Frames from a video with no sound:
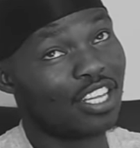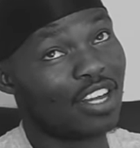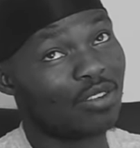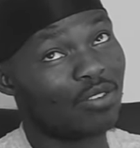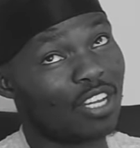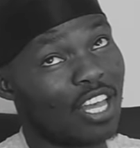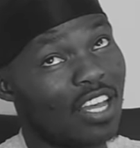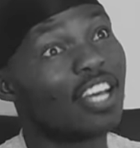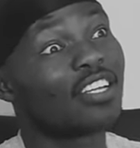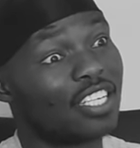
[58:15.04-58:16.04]
yeah, well, yeah,
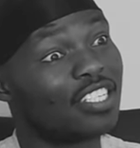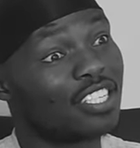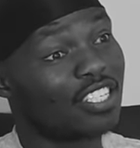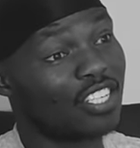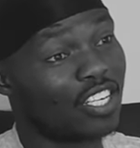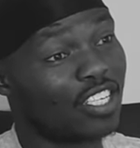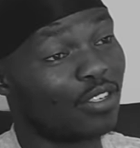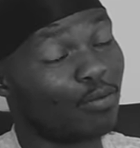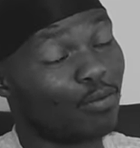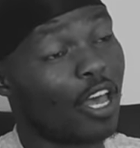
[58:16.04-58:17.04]
yeah, this is the
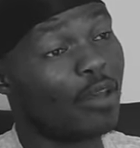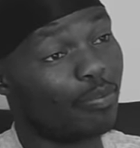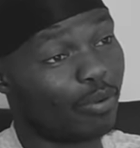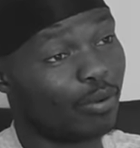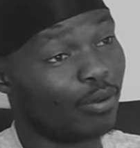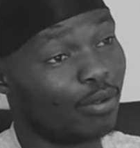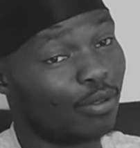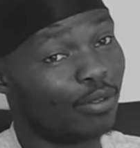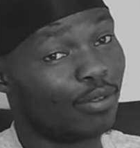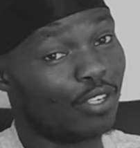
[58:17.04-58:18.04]
second of April
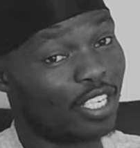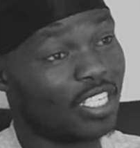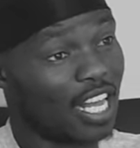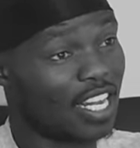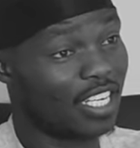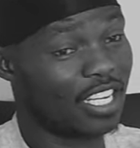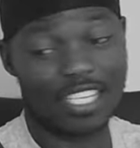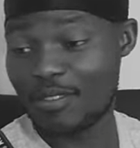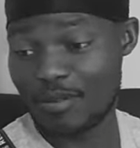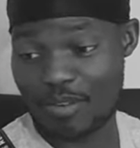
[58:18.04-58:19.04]
on a Sunday.
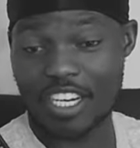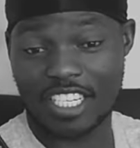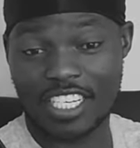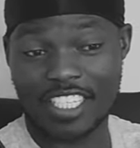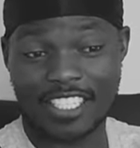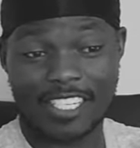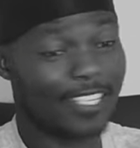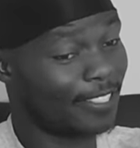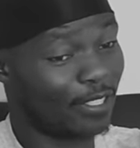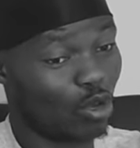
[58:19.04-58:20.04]
President
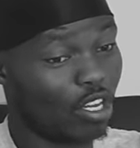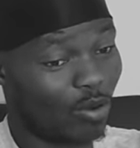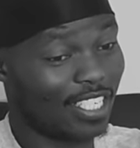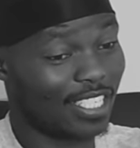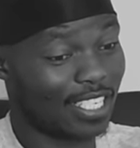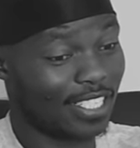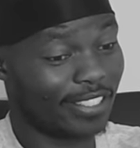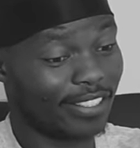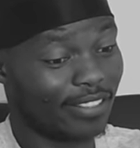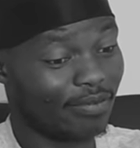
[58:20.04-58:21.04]
says 21
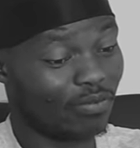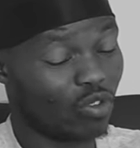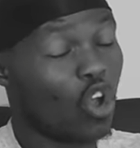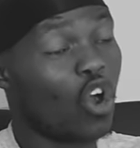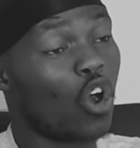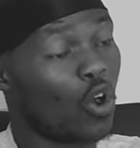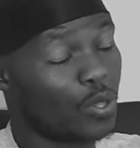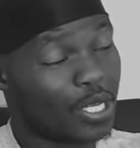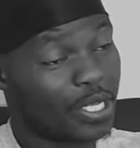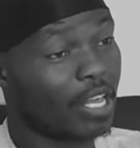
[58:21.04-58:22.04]
days.
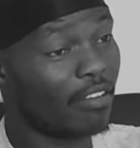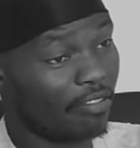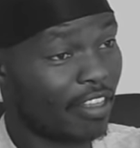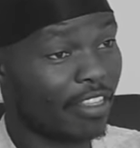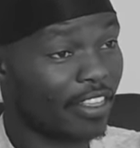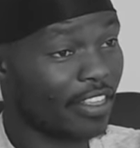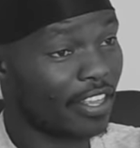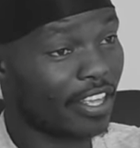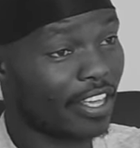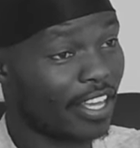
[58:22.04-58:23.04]
On the seventh,
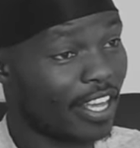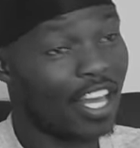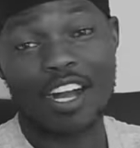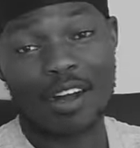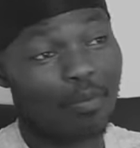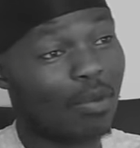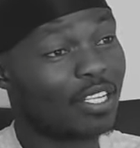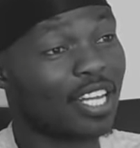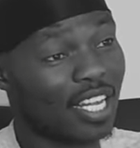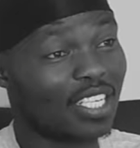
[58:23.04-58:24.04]
my
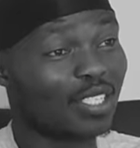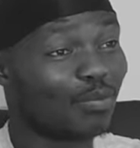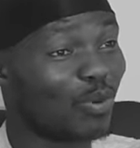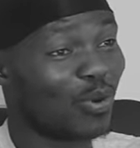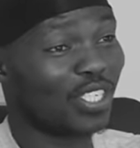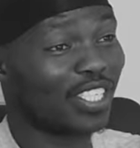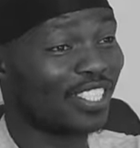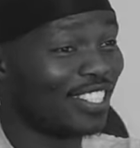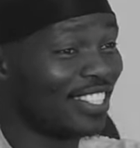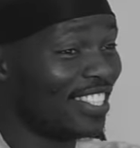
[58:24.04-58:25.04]
son is born.
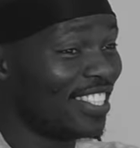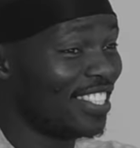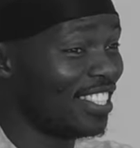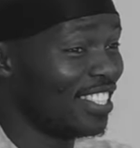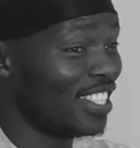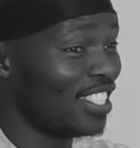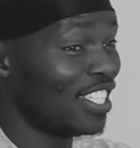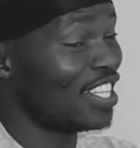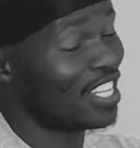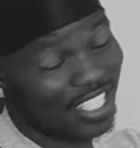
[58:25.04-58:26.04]

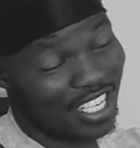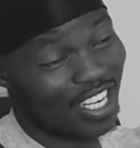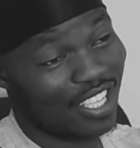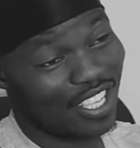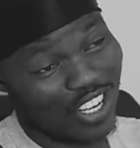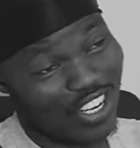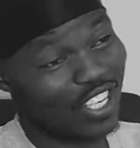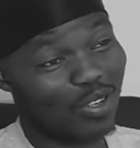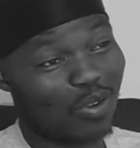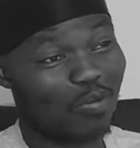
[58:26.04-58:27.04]
Jeez. That's another Jeez.
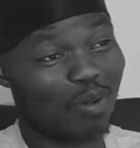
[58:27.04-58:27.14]
hurdle.